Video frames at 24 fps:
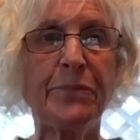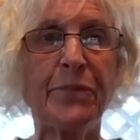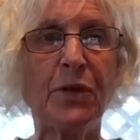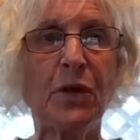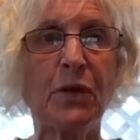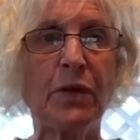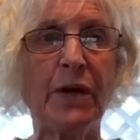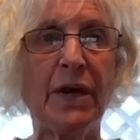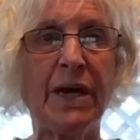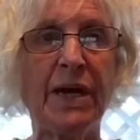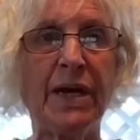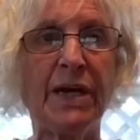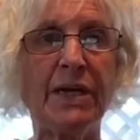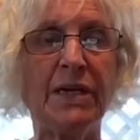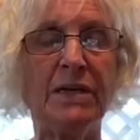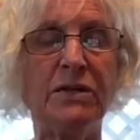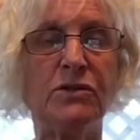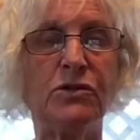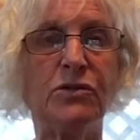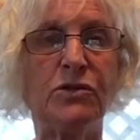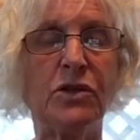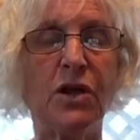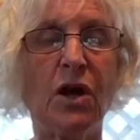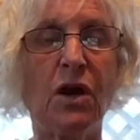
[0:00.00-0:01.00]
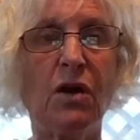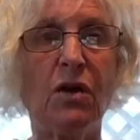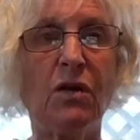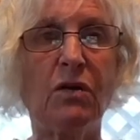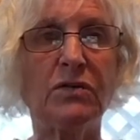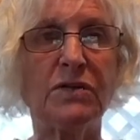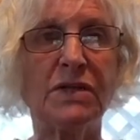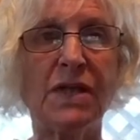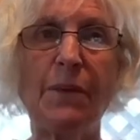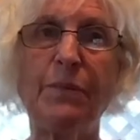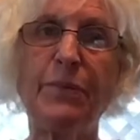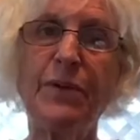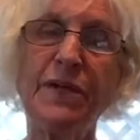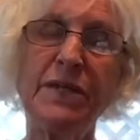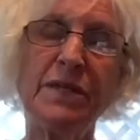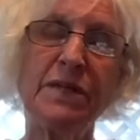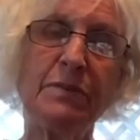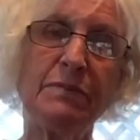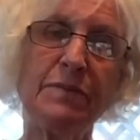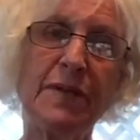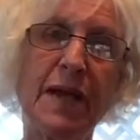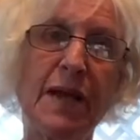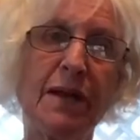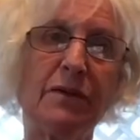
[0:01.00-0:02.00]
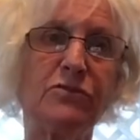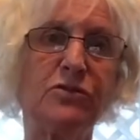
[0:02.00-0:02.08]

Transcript: Okay? So it's not putting them down.